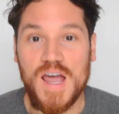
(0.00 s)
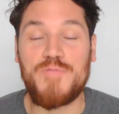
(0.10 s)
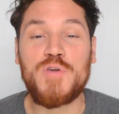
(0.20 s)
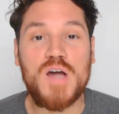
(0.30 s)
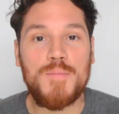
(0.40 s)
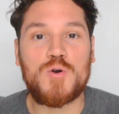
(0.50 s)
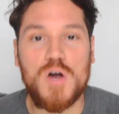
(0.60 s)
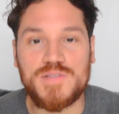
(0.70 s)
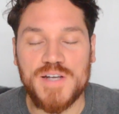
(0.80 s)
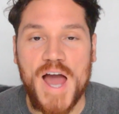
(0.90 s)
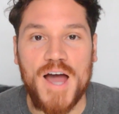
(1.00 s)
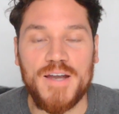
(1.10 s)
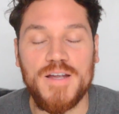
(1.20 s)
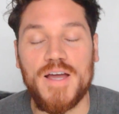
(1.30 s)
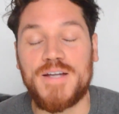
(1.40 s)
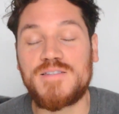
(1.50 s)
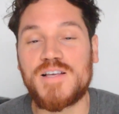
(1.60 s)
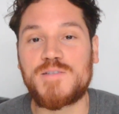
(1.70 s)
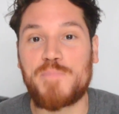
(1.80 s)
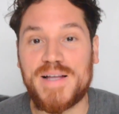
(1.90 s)
If you come across an ad and it
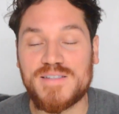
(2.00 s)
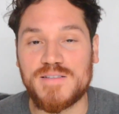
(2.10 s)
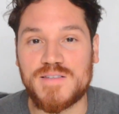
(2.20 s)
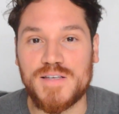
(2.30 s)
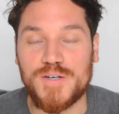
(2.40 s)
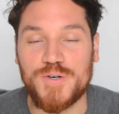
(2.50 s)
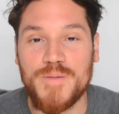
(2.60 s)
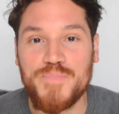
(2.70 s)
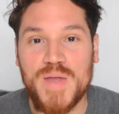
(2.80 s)
says pets considered,